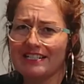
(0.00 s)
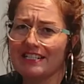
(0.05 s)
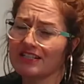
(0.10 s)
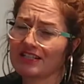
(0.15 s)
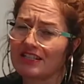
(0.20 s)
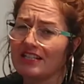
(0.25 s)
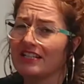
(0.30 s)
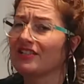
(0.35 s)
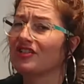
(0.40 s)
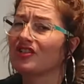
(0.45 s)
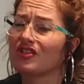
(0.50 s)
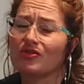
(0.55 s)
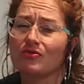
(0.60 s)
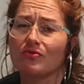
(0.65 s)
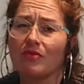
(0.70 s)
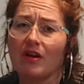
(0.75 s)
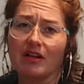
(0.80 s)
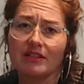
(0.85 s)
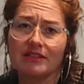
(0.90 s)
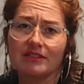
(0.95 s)
it just
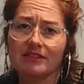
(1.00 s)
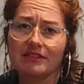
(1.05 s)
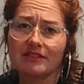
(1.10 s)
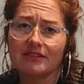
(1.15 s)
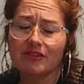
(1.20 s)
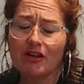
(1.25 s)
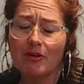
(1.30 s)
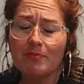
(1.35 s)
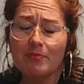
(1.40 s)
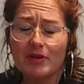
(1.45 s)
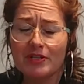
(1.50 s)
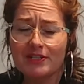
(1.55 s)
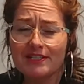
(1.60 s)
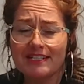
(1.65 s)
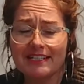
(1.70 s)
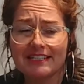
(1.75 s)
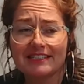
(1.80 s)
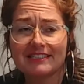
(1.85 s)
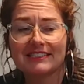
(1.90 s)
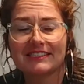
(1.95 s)
rocks. GoPro
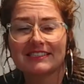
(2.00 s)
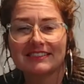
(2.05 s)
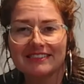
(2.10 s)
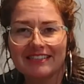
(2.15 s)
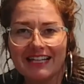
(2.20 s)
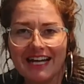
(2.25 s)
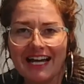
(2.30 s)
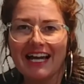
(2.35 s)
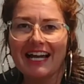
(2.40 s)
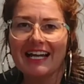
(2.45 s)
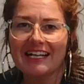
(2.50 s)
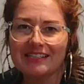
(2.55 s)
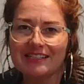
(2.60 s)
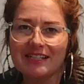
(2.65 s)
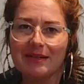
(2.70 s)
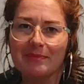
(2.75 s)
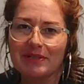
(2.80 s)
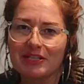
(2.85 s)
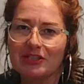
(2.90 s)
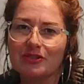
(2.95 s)
6 has some
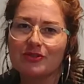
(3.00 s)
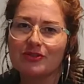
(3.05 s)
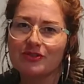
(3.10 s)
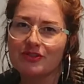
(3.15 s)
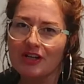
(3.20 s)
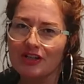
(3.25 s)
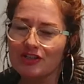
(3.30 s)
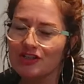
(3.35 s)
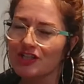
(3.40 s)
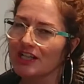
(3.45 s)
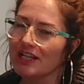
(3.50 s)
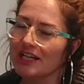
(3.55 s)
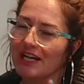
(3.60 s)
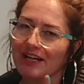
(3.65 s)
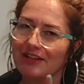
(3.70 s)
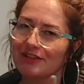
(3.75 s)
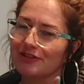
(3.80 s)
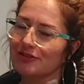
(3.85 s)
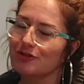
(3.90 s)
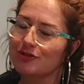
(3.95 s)
issues. Go check it out on
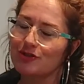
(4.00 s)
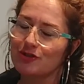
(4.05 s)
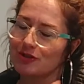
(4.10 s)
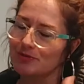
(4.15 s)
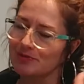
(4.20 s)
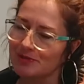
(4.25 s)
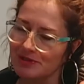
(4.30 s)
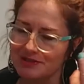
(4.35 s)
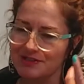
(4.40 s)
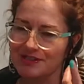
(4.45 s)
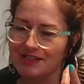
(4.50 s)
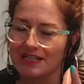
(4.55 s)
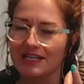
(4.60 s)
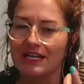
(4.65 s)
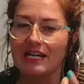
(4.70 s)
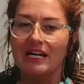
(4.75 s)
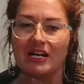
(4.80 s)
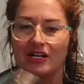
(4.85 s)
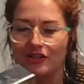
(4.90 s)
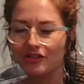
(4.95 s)
YouTube, you'll see.
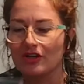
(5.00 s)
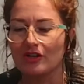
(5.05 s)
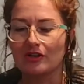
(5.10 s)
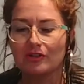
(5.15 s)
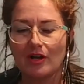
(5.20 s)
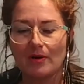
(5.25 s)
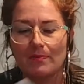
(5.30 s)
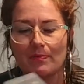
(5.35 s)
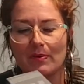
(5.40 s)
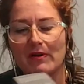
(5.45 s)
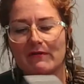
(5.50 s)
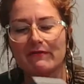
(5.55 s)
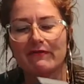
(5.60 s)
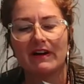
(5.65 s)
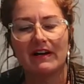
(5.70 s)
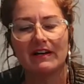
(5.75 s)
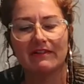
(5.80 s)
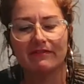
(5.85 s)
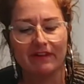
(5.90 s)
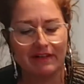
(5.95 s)
So GoPro
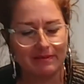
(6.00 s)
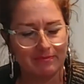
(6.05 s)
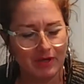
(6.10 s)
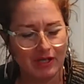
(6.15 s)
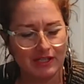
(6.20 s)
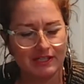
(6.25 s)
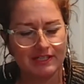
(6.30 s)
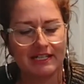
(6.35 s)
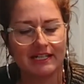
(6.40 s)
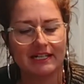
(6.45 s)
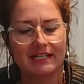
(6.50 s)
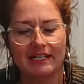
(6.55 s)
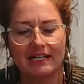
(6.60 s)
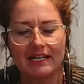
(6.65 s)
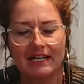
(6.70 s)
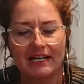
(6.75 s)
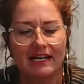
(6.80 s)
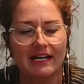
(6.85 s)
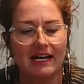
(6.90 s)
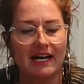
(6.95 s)
5 unboxing,
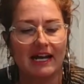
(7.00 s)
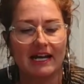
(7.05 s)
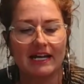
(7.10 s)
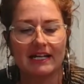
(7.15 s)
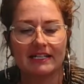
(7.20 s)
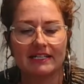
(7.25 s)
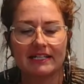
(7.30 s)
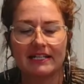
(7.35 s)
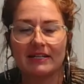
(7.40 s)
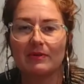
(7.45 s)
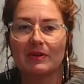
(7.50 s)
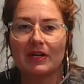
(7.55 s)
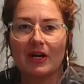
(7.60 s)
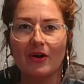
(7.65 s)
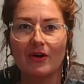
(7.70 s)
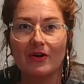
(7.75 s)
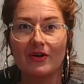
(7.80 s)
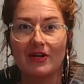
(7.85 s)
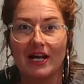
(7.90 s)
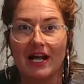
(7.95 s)
and here we go.
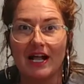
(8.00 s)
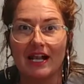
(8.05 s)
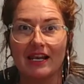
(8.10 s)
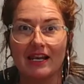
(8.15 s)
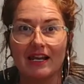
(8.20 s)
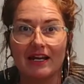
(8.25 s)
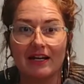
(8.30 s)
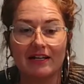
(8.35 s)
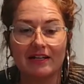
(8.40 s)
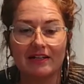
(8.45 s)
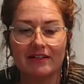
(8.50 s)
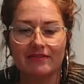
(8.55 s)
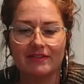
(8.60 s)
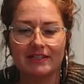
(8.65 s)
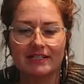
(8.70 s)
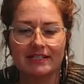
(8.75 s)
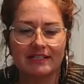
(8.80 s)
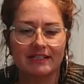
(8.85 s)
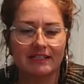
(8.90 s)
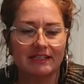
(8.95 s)
Love this
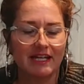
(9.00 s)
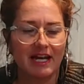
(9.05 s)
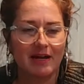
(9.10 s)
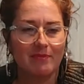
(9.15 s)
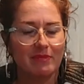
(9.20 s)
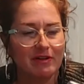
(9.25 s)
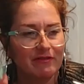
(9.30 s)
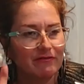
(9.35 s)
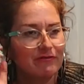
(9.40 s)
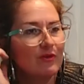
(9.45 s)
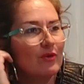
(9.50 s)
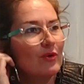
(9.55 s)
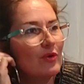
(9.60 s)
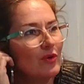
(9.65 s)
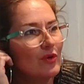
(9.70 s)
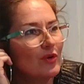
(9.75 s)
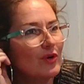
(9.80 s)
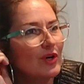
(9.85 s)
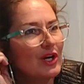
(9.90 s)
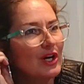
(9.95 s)
little camera for
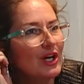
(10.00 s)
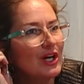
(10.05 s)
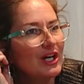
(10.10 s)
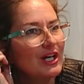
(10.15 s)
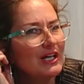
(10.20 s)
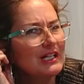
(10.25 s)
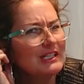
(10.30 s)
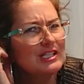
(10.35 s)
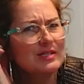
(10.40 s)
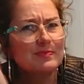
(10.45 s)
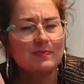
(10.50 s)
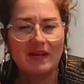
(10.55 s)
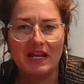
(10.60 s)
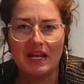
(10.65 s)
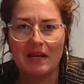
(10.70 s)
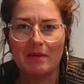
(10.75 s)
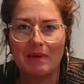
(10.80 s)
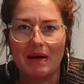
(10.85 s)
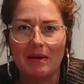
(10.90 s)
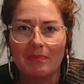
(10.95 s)
just being in
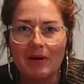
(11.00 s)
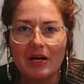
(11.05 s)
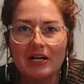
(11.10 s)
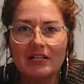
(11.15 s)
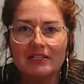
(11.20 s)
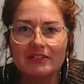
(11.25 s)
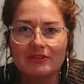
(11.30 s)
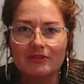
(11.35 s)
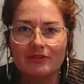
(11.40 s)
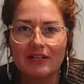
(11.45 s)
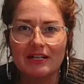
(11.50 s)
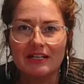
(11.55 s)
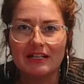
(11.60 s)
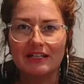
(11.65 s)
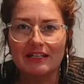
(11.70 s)
my pocket, really.